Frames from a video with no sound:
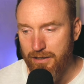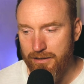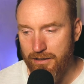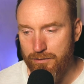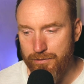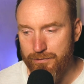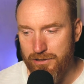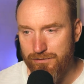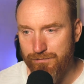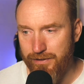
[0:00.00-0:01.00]
Another one which
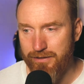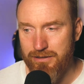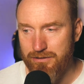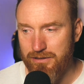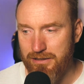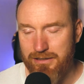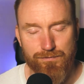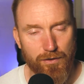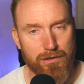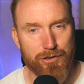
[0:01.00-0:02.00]
is very interesting is
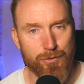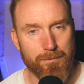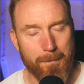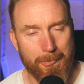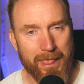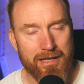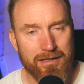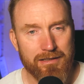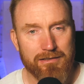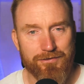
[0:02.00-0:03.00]
volume.
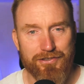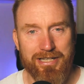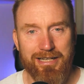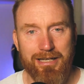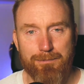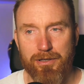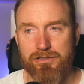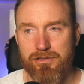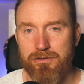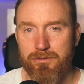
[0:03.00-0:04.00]
So you take a
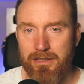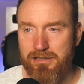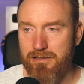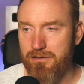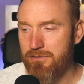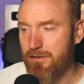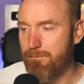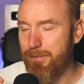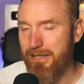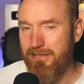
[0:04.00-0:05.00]
person who has a
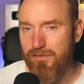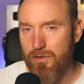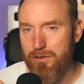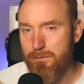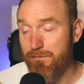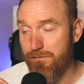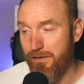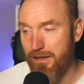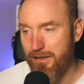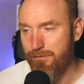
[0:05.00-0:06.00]
base volume of
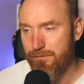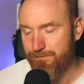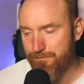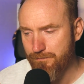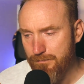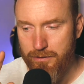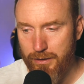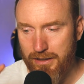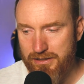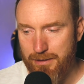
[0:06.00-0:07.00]
5, you
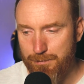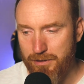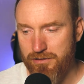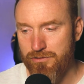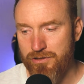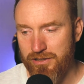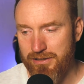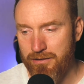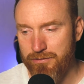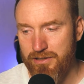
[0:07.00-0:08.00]
ask that person to just
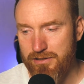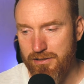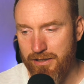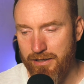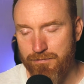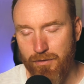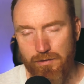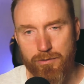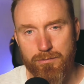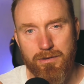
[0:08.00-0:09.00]
increase their
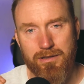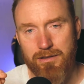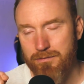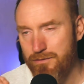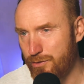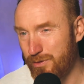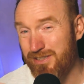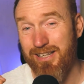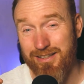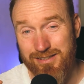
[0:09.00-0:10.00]
volume to a
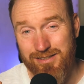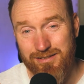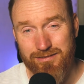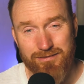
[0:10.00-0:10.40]
6.